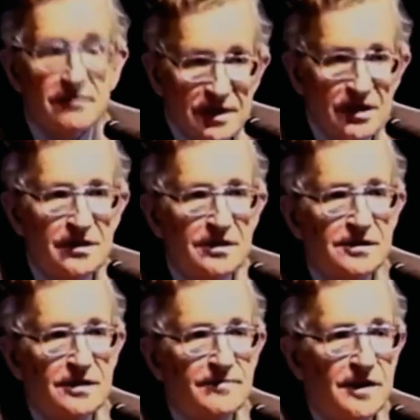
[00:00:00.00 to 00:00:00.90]
They were
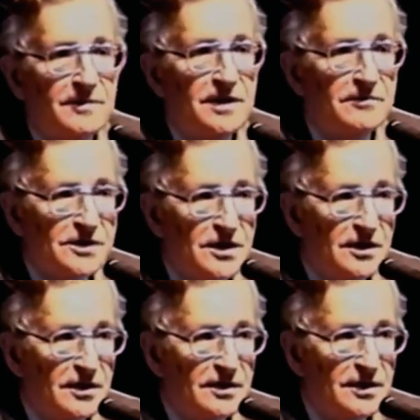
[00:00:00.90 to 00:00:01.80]
noticed. I mean, it was
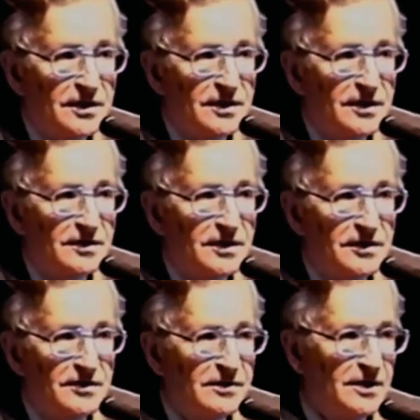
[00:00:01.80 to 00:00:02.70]

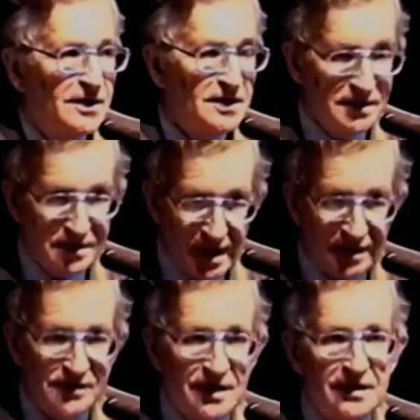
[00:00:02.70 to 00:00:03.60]
the
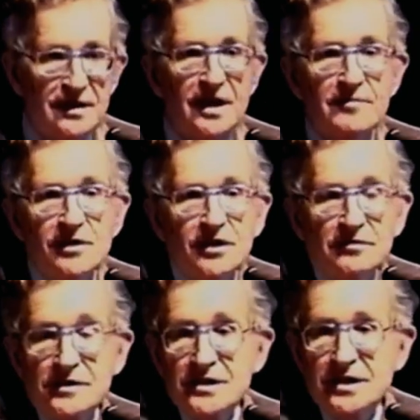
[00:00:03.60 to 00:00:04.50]
next thing that came
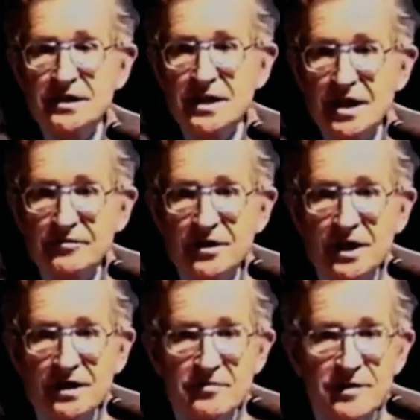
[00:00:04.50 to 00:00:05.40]
along was the
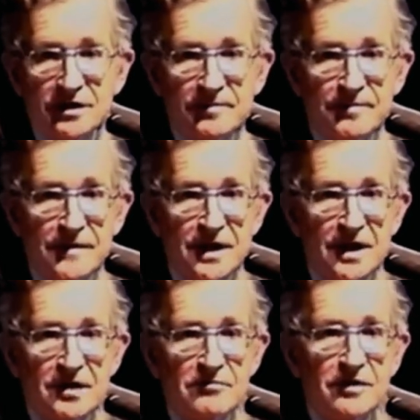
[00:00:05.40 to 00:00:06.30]
Taft-Hartley bill,
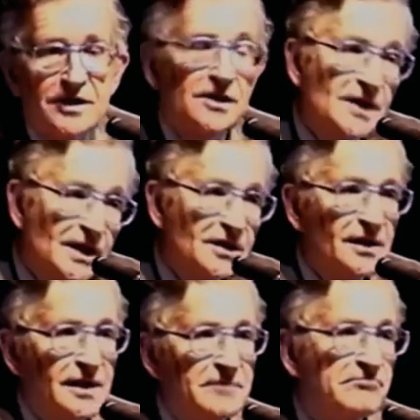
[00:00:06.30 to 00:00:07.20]
which
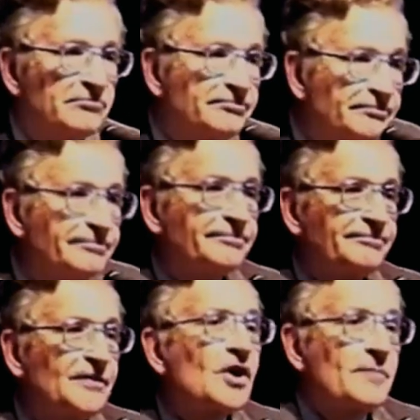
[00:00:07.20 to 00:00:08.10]
essentially
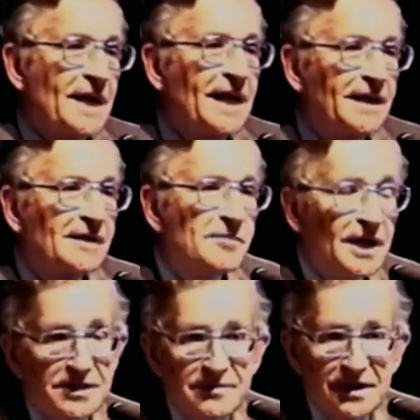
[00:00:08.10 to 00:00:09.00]
terminated the
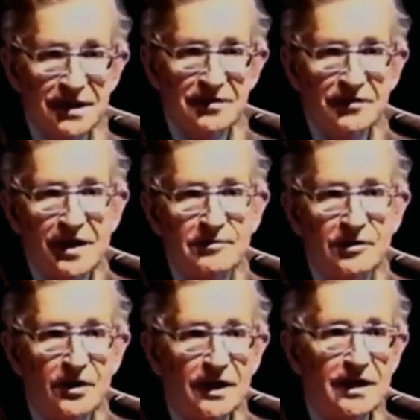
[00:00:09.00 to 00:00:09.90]
possibility of
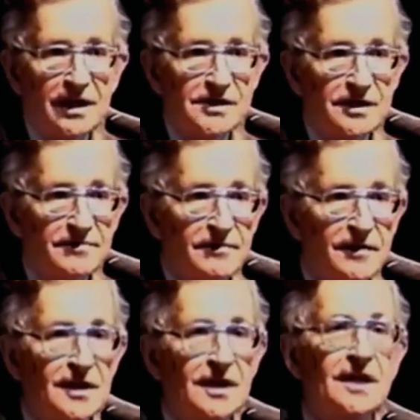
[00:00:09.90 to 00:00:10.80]
labor organizing,
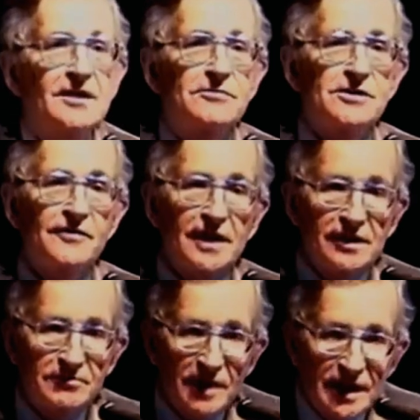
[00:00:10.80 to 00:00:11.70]
and it was
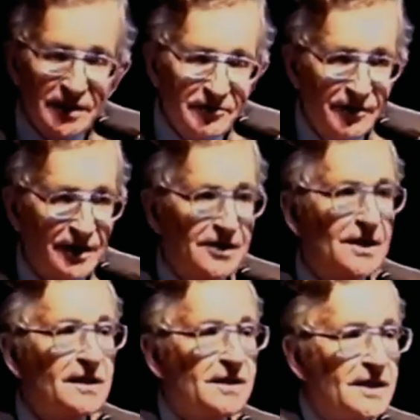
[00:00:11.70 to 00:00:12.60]
followed by various
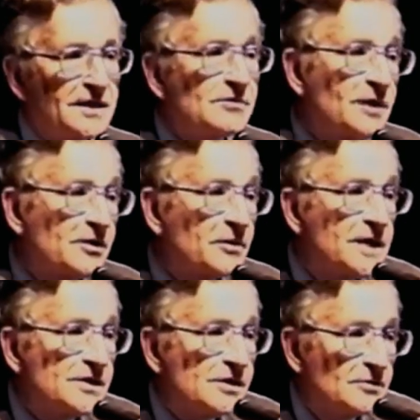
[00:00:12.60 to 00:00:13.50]
other things. One of the
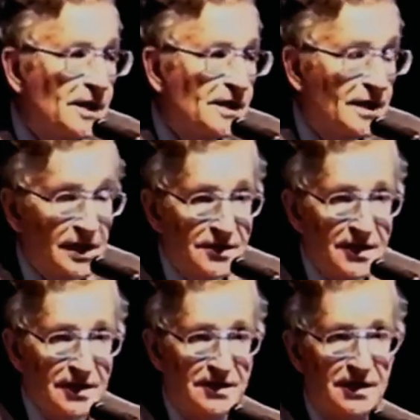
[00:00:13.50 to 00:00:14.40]
reasons why the United
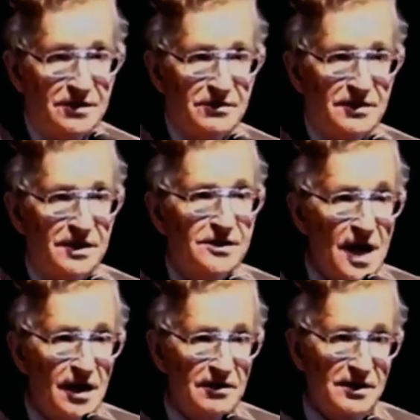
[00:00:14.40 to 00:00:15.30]
States has
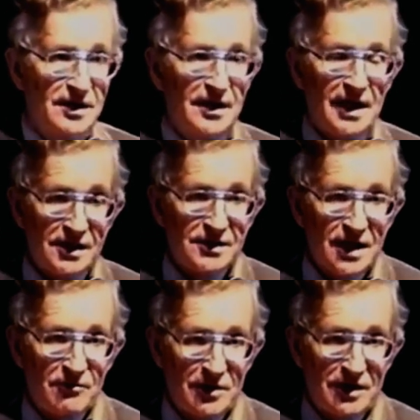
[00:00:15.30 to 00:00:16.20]

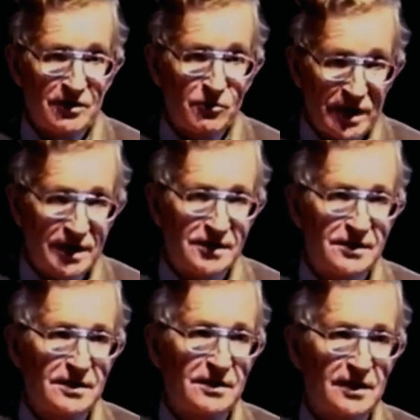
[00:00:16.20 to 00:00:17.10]
now one of the
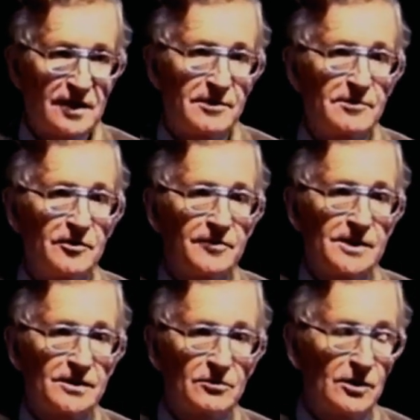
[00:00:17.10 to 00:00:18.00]
weakest labor
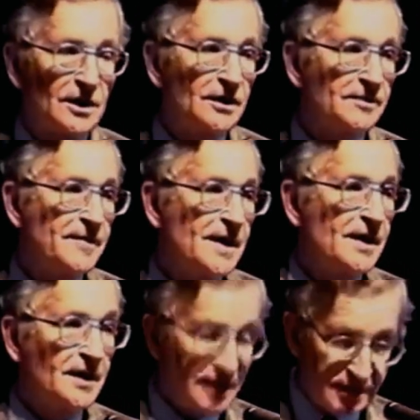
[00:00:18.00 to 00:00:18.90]
movements in the
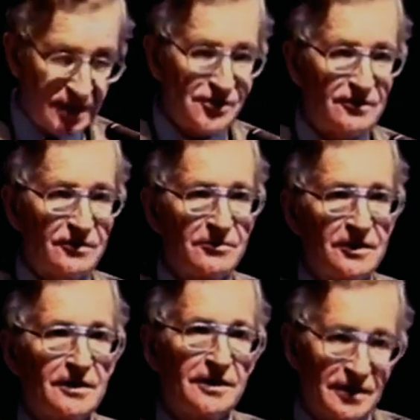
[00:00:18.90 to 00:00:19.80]
world, in the industrial
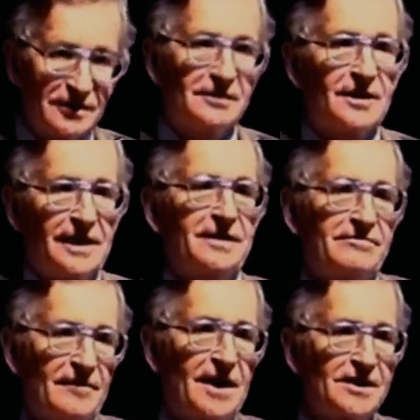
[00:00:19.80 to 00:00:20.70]
world, you know, like
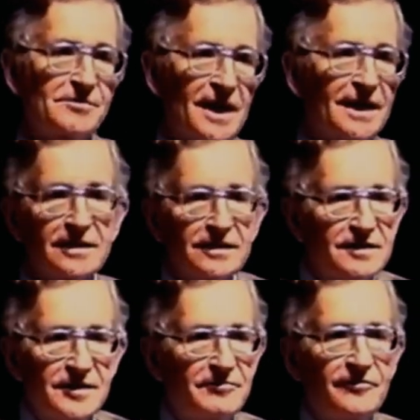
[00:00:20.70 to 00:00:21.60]
not as bad as
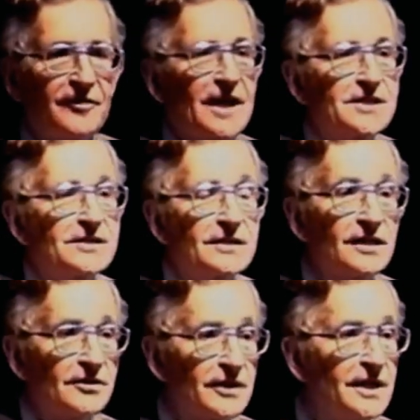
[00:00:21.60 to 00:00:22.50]
some fascist
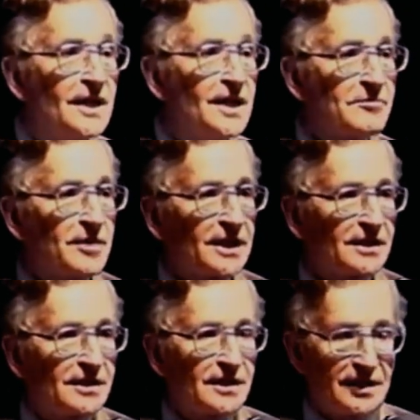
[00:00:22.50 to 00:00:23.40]
country,
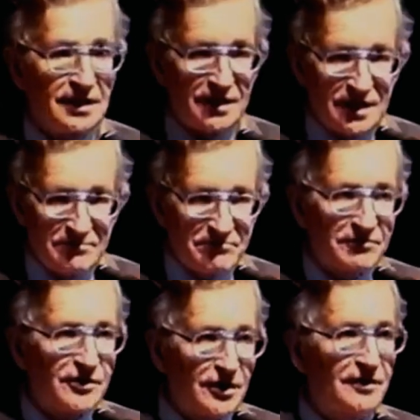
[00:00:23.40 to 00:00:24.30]
but in
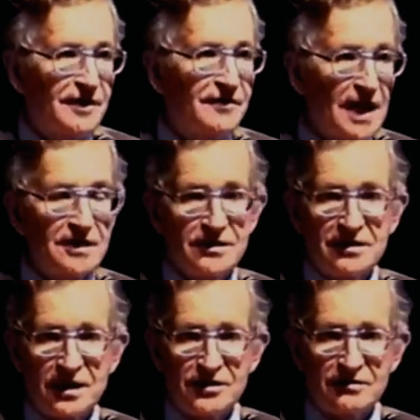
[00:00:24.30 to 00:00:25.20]
the sort of advanced
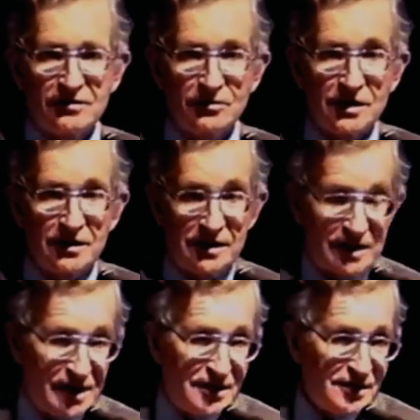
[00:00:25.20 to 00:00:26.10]
industrial world, the
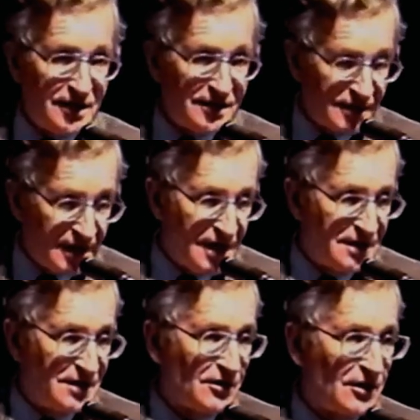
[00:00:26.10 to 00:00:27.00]
United States is
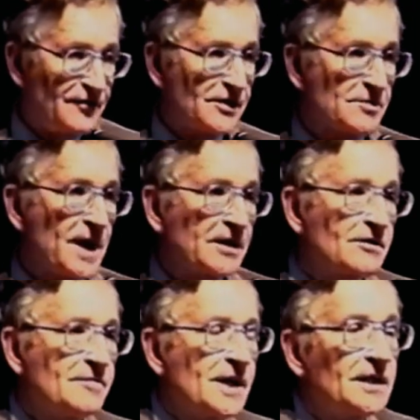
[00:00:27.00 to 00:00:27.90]
again off the
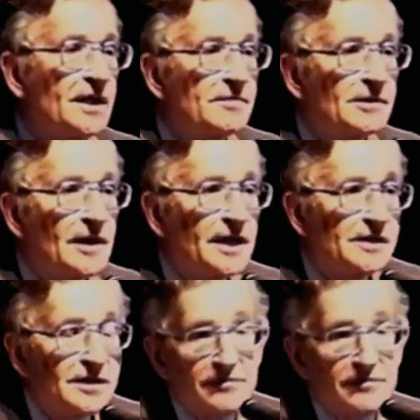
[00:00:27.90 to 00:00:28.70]
spectrum on labor rights.